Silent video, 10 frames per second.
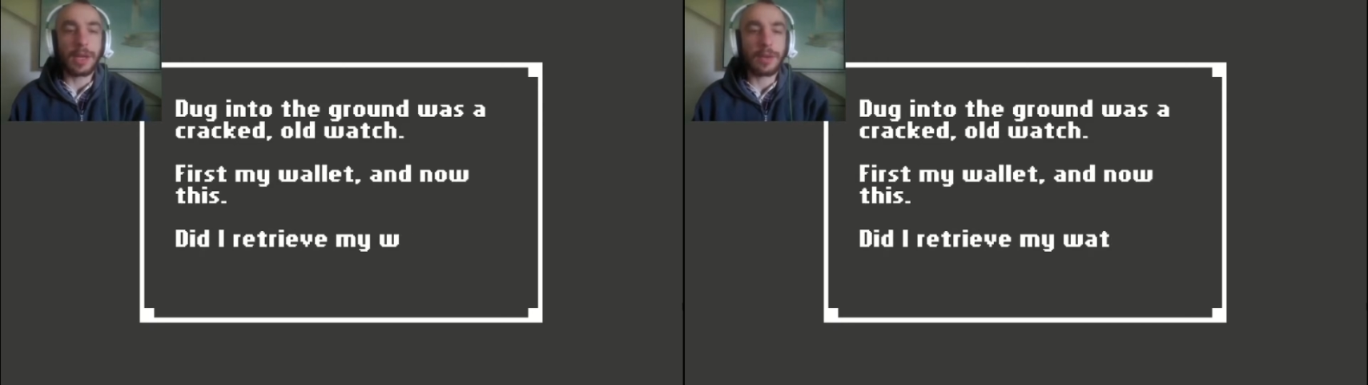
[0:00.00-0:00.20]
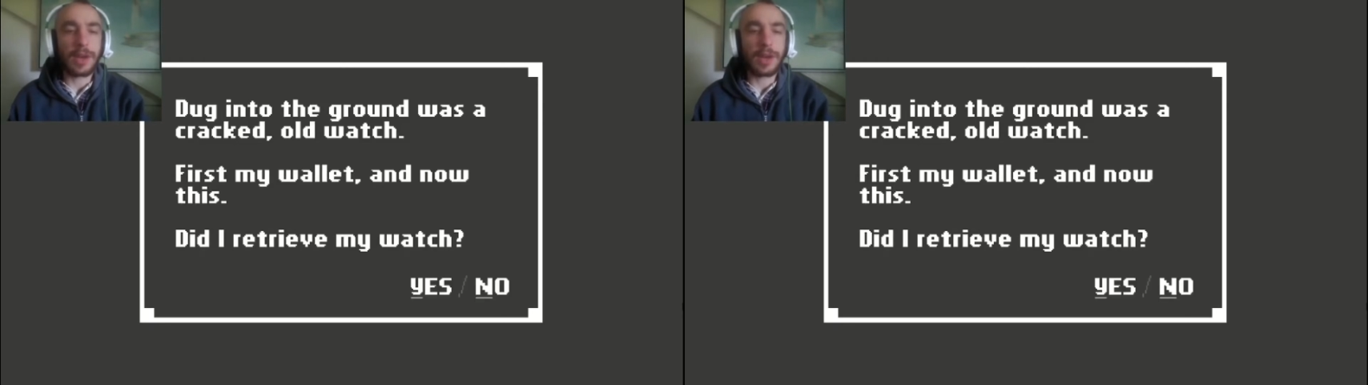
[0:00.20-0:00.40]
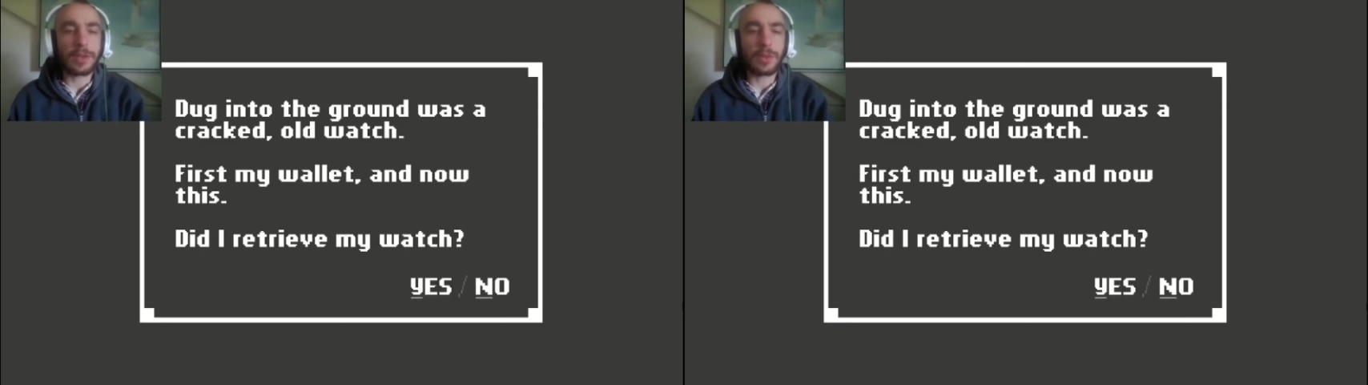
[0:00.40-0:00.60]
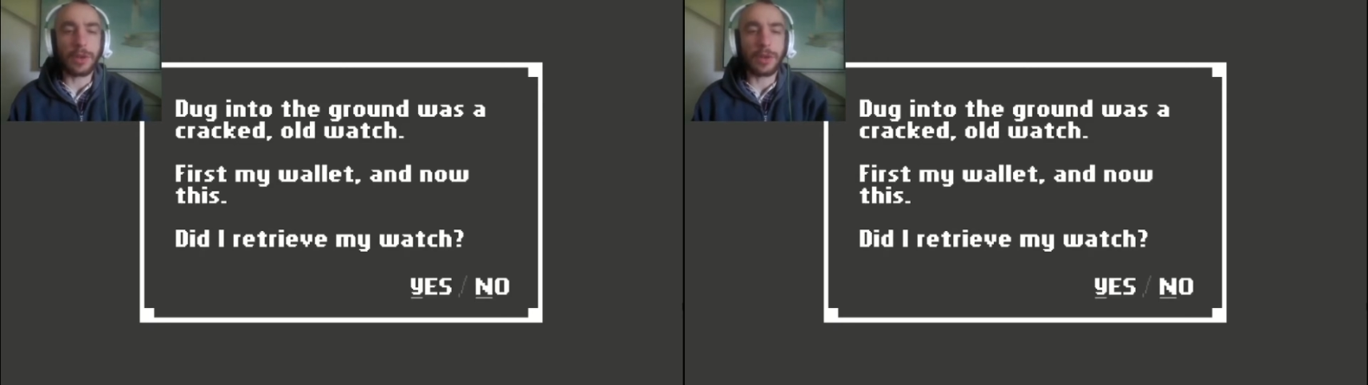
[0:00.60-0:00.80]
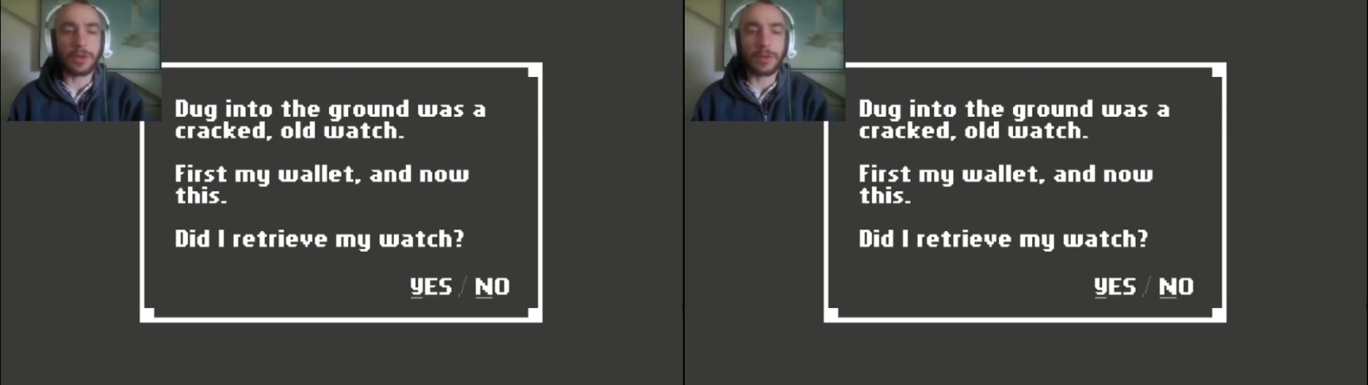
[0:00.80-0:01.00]
Cracked old
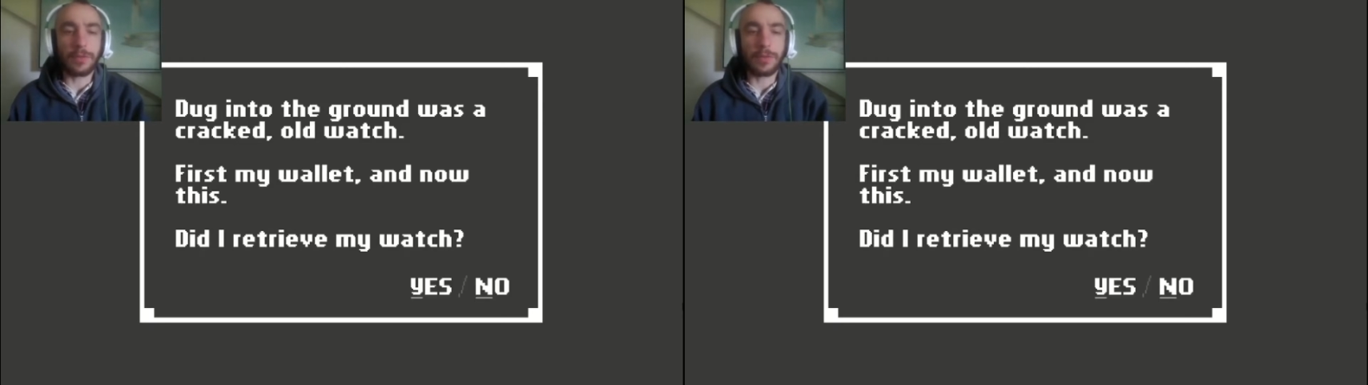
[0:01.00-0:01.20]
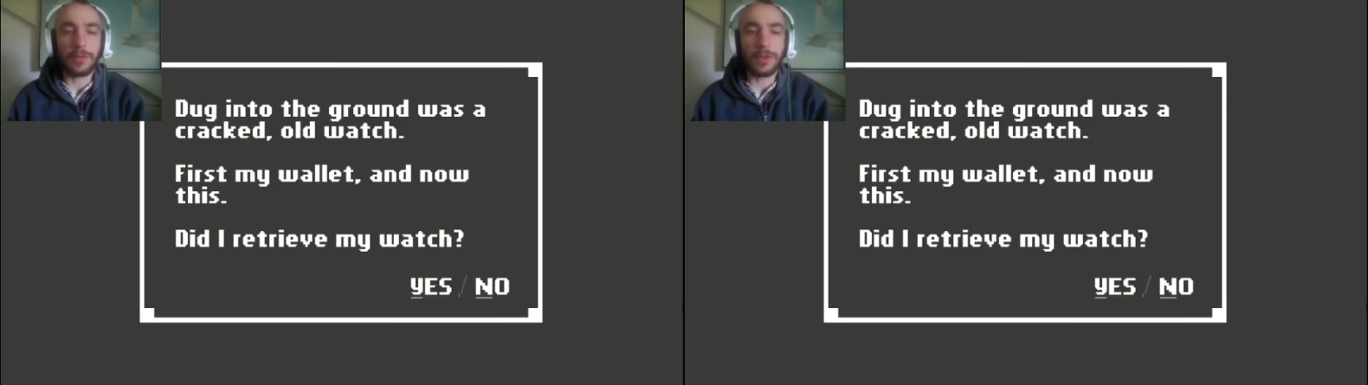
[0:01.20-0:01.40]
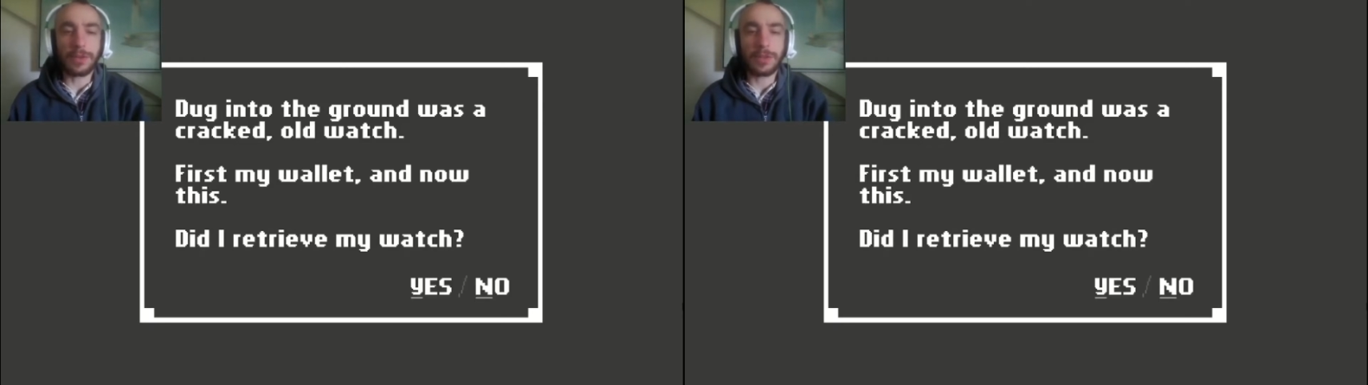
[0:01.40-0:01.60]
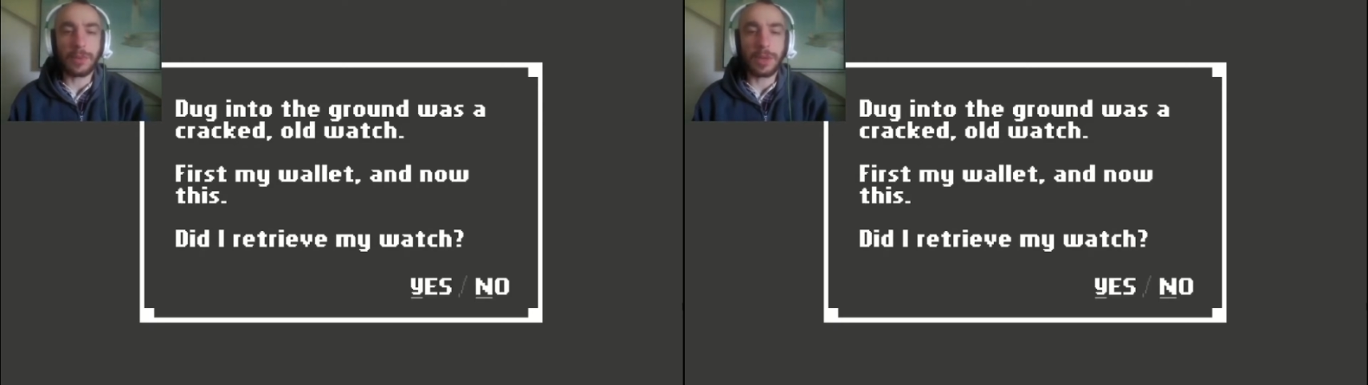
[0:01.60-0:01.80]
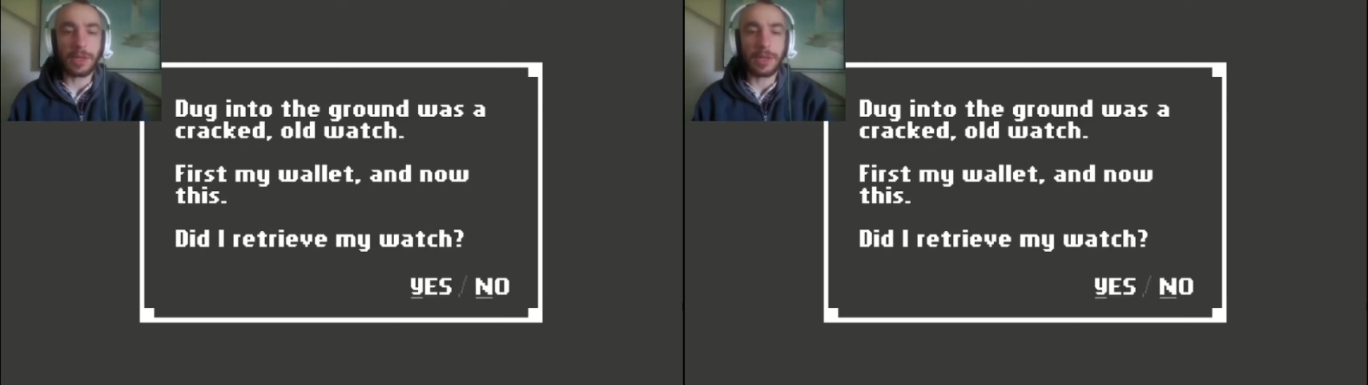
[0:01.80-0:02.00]
watch. First my
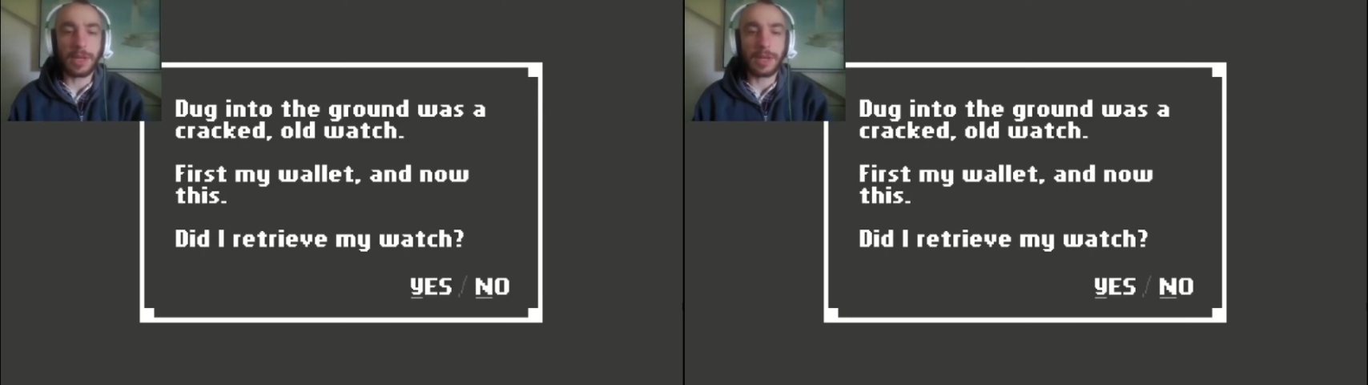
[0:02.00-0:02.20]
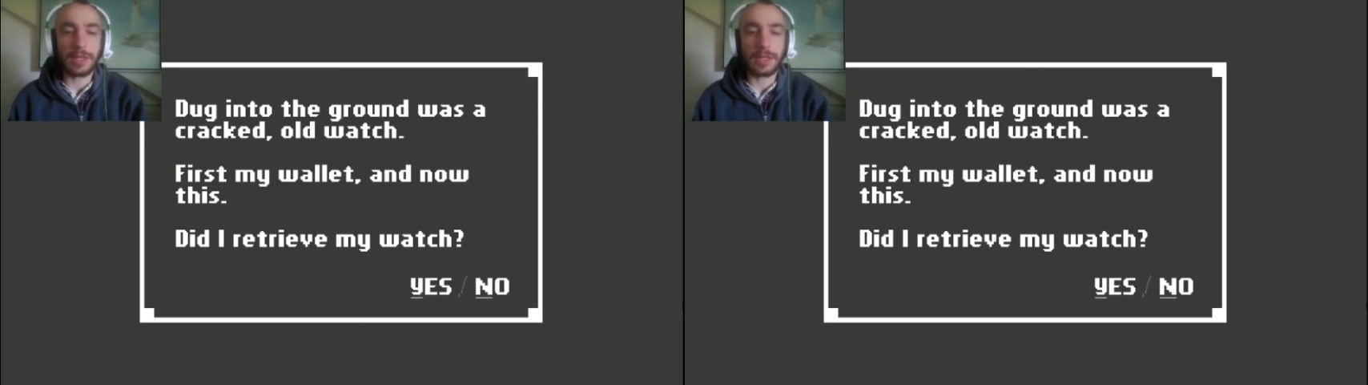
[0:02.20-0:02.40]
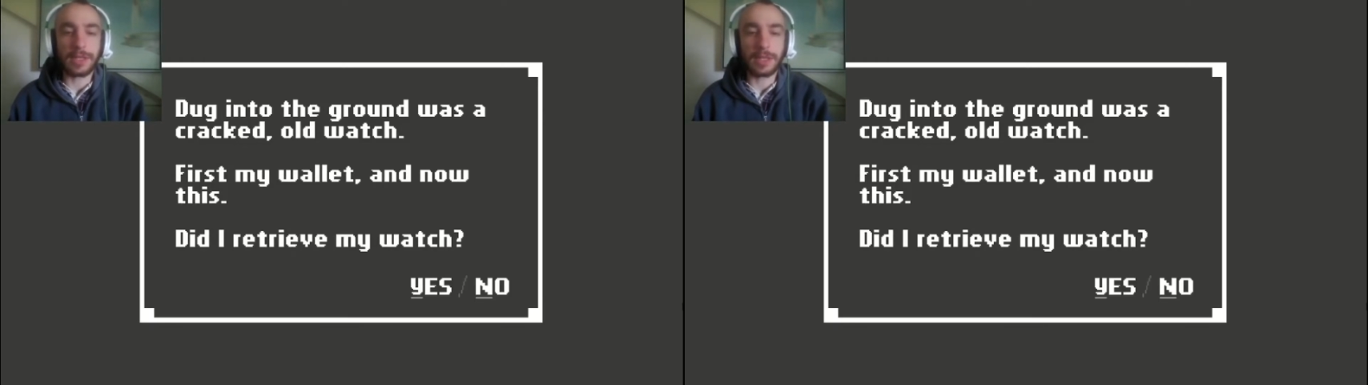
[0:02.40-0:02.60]
wallet and now this.